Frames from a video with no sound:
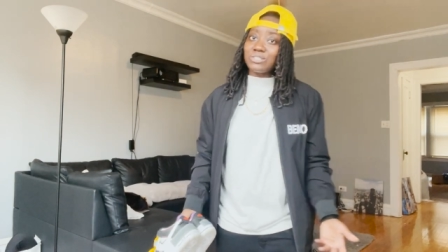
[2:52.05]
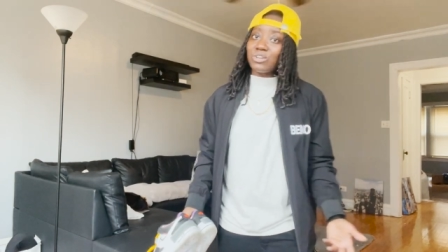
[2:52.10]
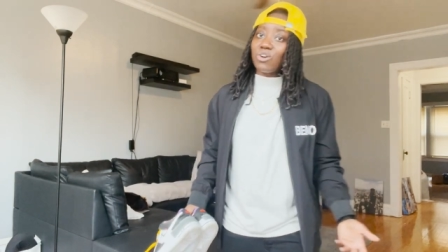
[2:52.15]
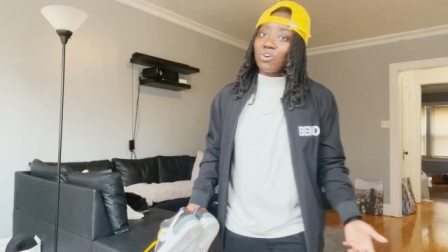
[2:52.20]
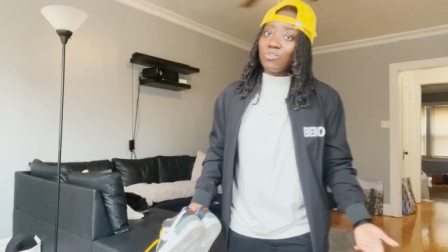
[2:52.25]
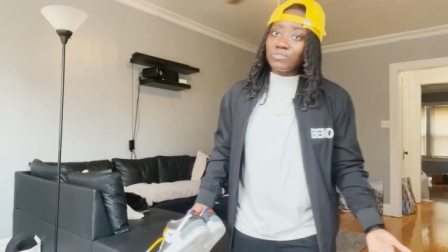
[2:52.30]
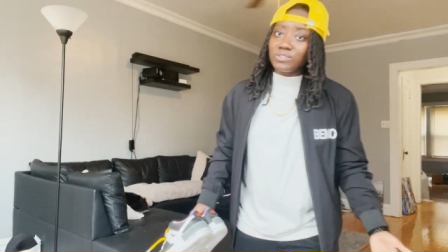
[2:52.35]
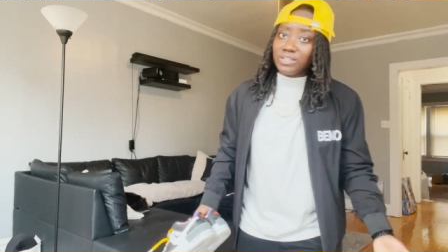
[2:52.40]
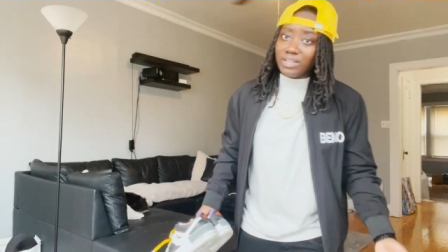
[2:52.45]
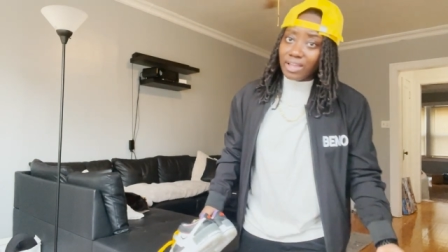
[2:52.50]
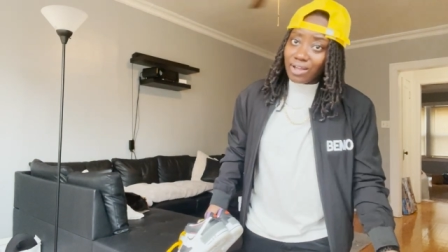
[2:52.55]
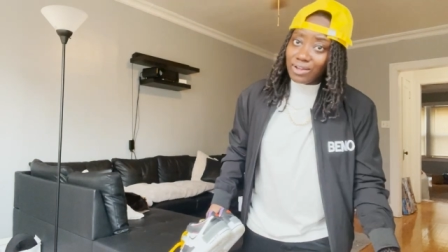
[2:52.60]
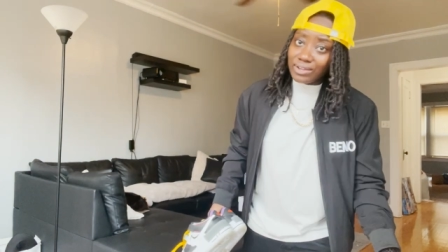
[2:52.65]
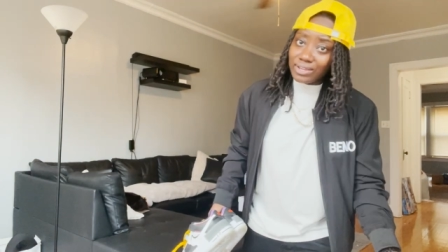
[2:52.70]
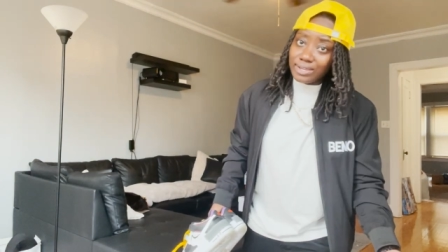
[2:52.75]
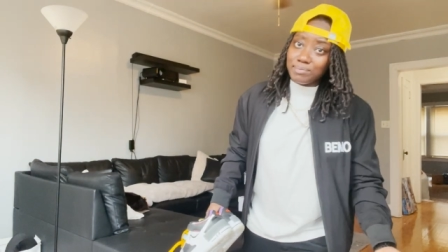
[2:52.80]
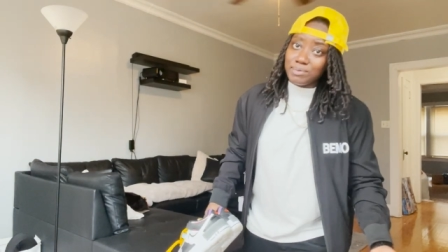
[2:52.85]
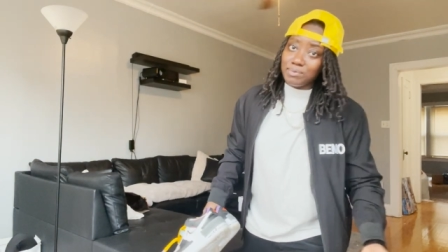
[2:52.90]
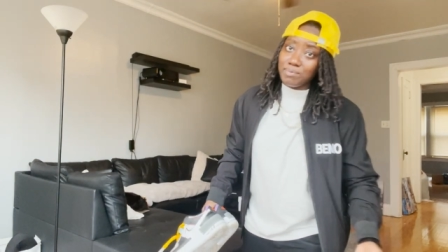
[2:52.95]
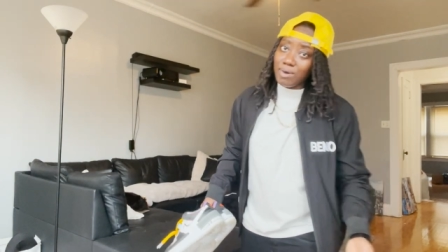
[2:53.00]
So hopefully y'all
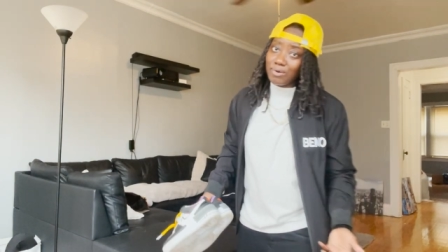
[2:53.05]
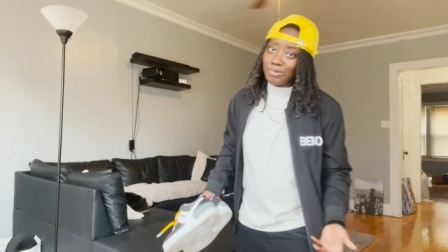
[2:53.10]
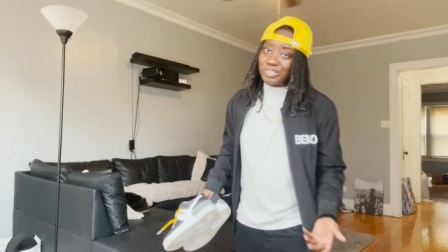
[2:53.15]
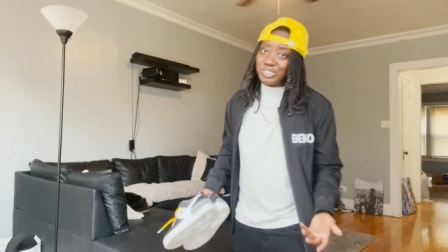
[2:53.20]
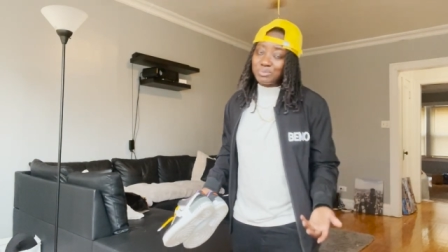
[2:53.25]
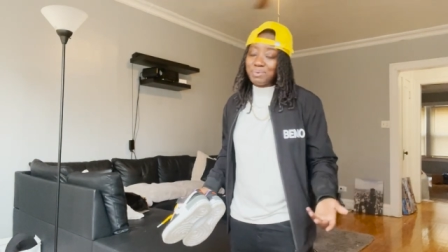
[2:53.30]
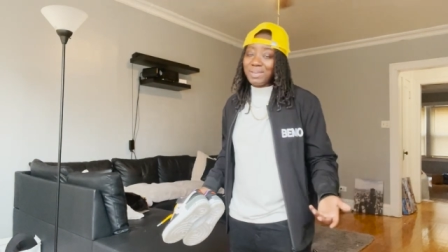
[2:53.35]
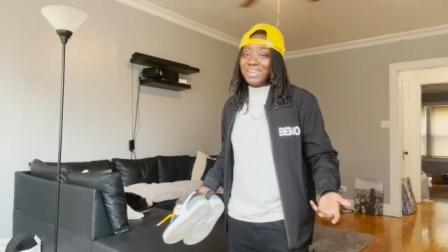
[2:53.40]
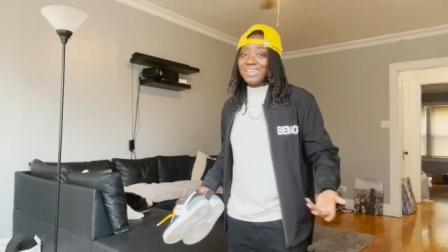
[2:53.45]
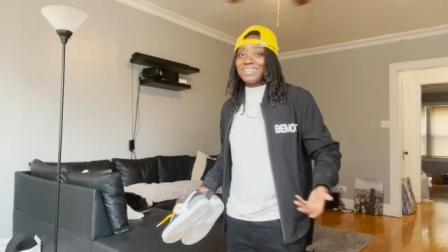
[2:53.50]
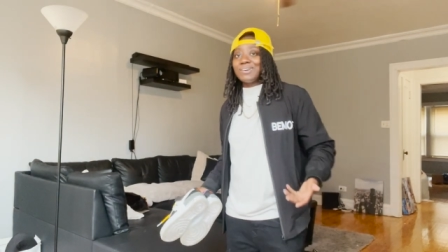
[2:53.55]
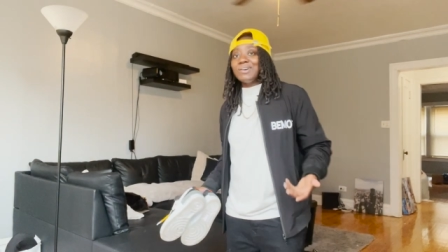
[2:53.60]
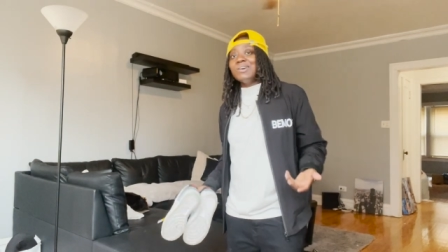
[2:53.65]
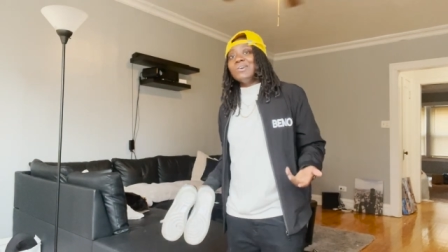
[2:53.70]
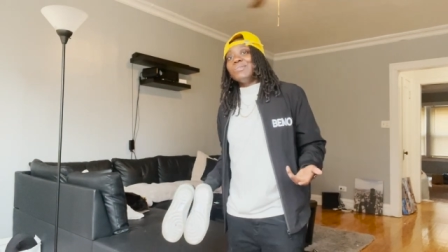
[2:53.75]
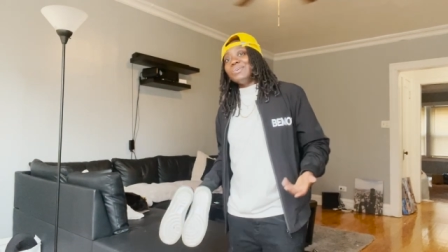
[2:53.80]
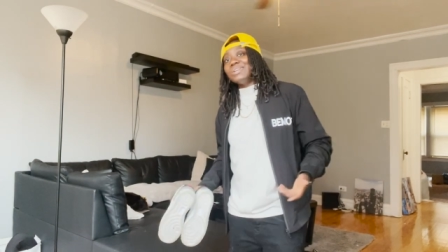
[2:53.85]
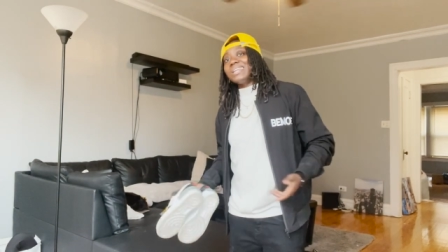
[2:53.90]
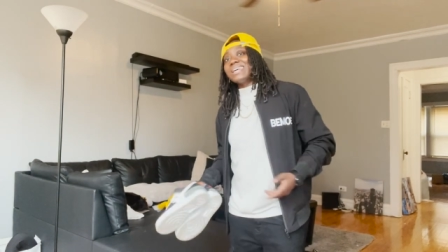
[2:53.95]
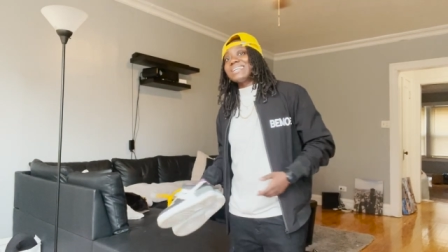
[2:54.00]
give me my respect
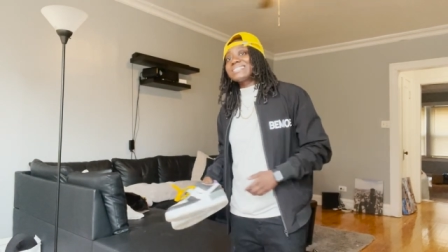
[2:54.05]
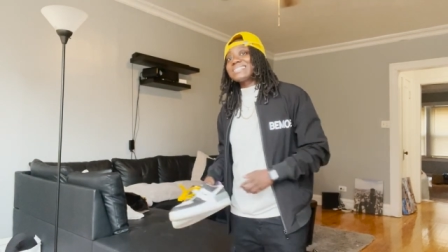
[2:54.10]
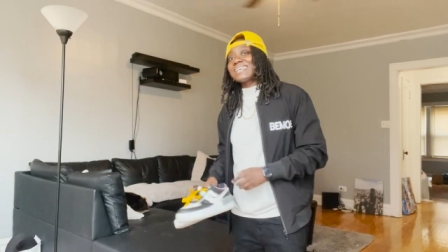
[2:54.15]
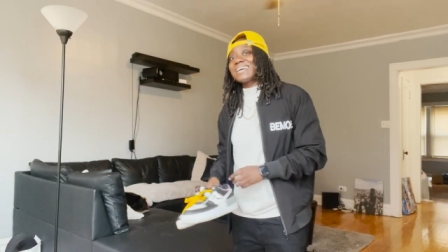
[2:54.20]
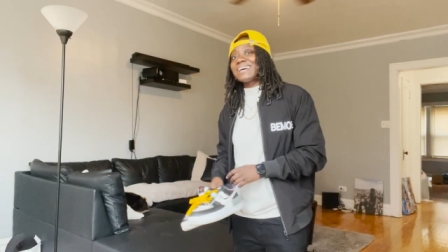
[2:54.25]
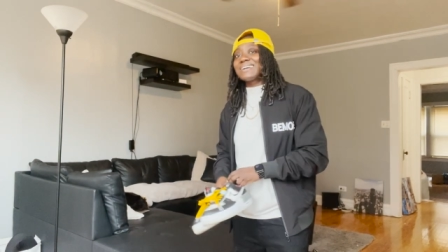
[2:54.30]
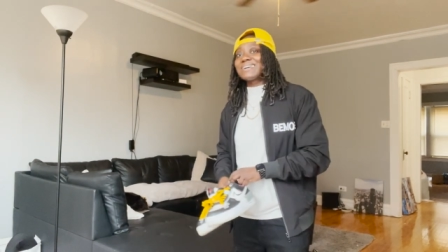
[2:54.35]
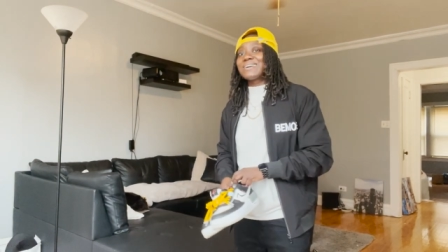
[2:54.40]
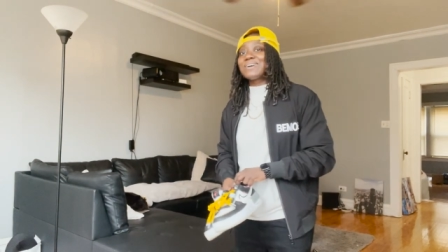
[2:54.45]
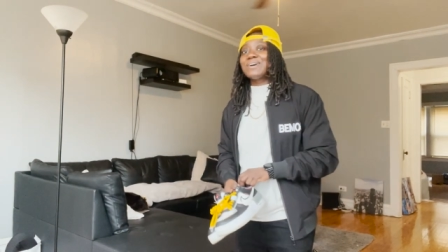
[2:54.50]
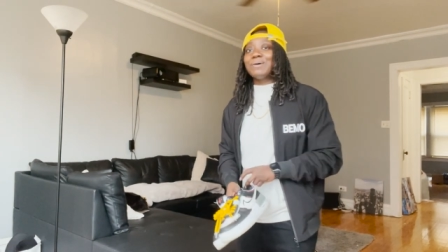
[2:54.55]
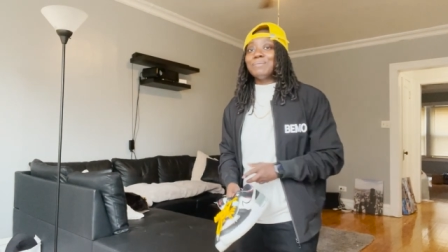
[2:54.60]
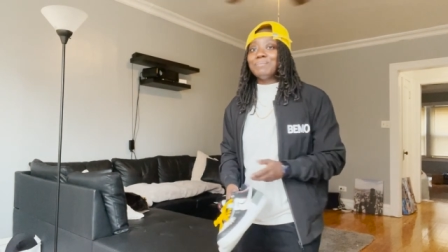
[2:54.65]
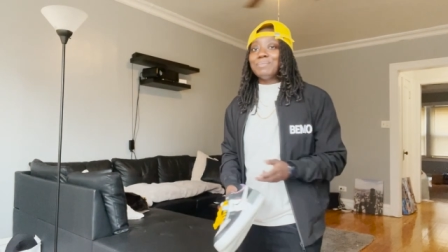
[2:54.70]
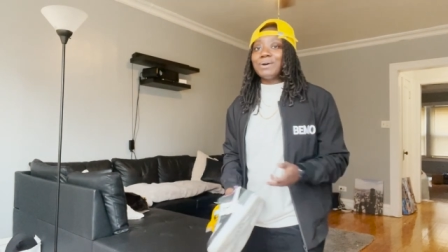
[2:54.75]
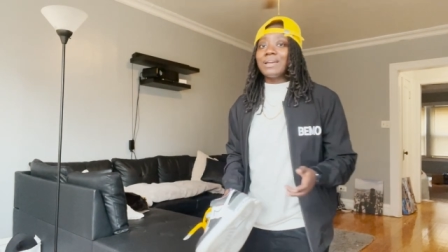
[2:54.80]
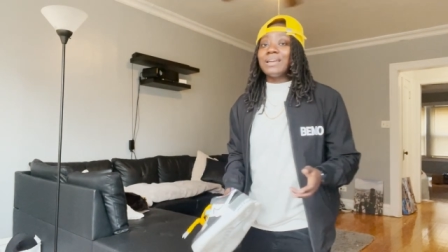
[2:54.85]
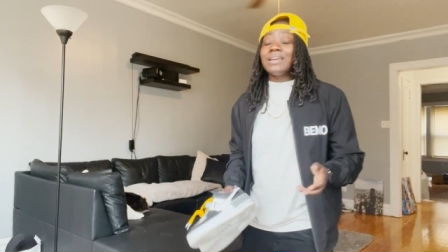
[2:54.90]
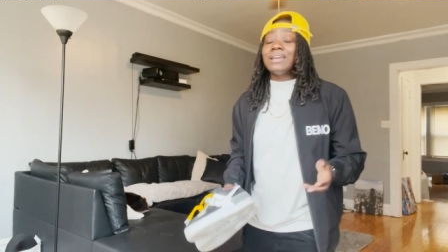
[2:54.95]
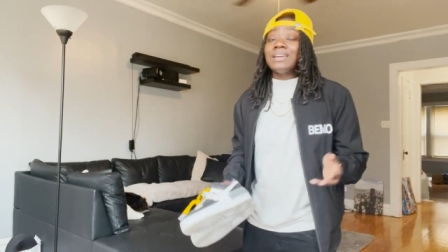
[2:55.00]
when that time comes.
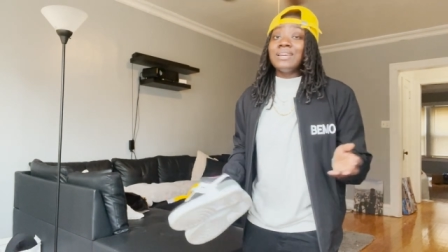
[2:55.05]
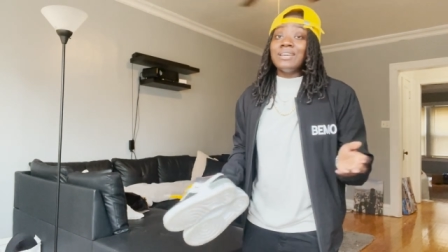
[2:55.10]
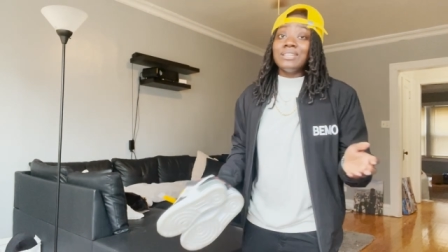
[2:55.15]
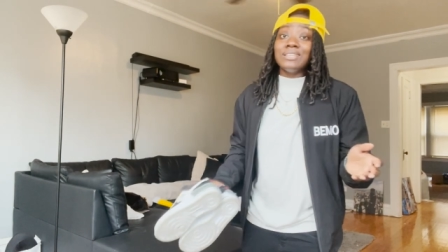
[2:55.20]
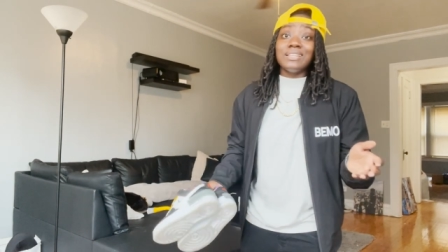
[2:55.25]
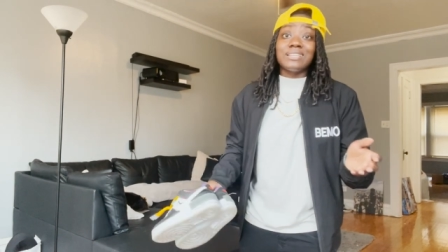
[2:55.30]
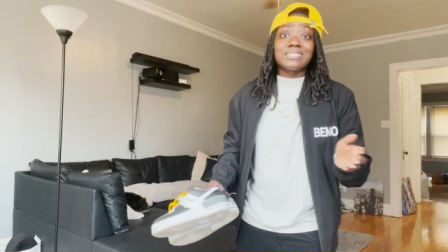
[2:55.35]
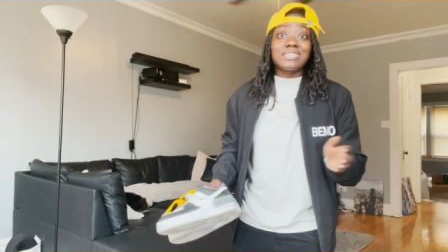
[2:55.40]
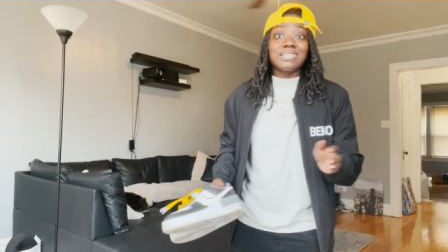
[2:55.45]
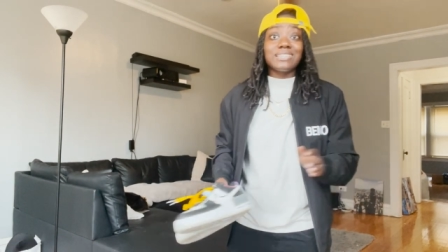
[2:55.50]
But let's